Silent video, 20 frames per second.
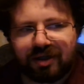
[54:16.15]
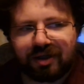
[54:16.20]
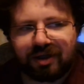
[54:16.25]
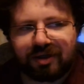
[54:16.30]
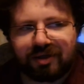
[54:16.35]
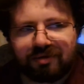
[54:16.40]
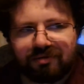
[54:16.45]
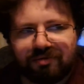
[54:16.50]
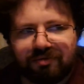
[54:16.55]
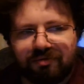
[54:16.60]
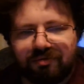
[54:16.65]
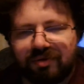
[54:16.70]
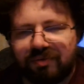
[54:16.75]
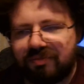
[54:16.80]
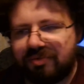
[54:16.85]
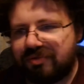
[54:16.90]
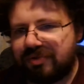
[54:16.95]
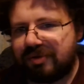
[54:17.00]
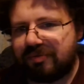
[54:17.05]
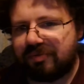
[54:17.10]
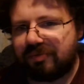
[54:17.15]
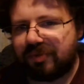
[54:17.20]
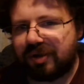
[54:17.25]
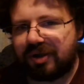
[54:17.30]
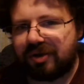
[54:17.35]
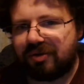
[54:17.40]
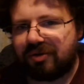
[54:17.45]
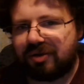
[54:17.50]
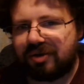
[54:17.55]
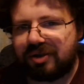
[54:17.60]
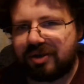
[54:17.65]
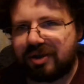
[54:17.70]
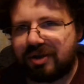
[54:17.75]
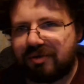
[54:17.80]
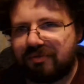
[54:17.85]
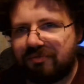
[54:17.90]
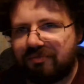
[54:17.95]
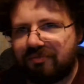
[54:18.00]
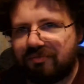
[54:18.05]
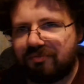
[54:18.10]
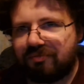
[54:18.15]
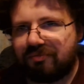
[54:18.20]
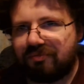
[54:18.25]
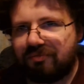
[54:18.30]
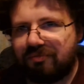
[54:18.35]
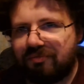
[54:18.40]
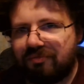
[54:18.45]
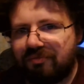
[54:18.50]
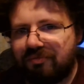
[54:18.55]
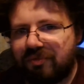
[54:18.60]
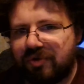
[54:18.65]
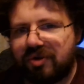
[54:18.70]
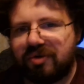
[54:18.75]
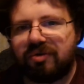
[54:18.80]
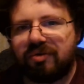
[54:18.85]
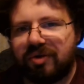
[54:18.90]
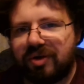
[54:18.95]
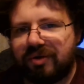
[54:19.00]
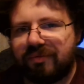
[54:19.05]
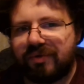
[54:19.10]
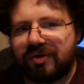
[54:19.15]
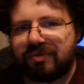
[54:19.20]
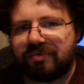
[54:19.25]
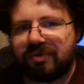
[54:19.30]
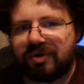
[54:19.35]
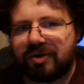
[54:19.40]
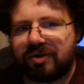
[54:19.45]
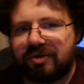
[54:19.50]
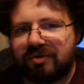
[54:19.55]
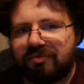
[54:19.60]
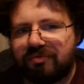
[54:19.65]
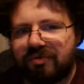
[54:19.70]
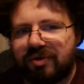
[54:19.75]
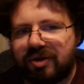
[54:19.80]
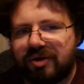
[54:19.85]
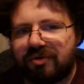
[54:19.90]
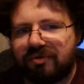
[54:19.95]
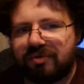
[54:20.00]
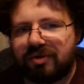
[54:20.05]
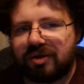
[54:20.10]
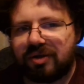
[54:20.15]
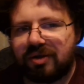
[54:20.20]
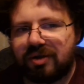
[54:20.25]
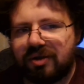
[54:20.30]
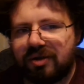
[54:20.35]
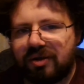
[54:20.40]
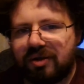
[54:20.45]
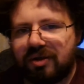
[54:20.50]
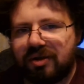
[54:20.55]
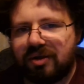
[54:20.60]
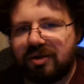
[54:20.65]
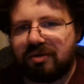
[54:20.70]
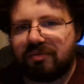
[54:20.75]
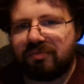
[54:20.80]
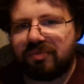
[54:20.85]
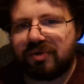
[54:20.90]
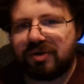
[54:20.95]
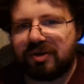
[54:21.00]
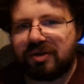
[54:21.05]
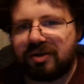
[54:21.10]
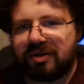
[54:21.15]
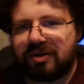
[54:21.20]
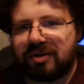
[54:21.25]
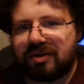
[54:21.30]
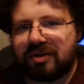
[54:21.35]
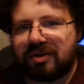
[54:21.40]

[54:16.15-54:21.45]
I, I truly believe in my heart that majority of us want to do well, but